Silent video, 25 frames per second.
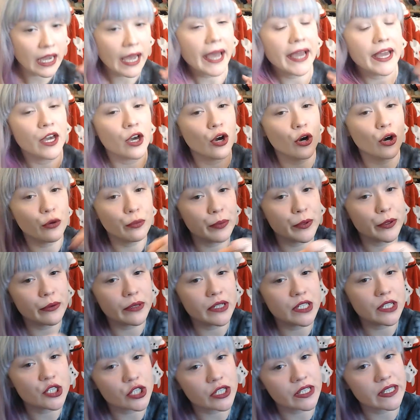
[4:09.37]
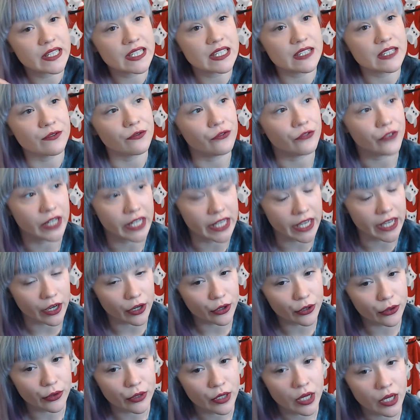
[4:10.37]
I hope you enjoy this
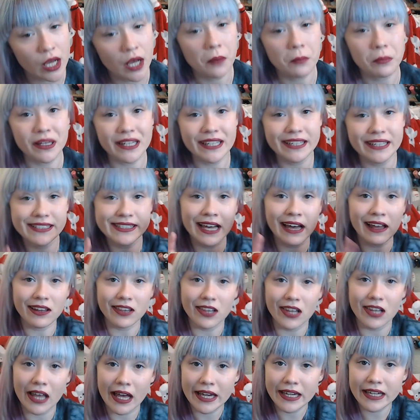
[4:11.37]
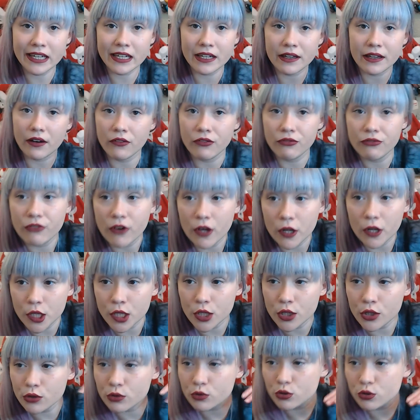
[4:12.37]
video. Please like,
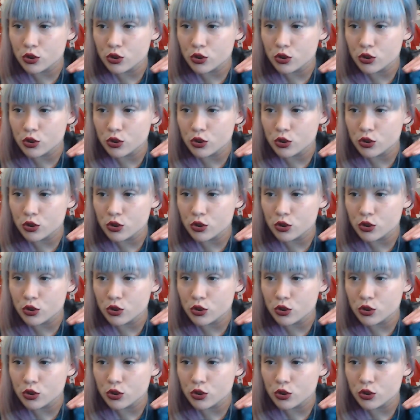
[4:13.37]
follow,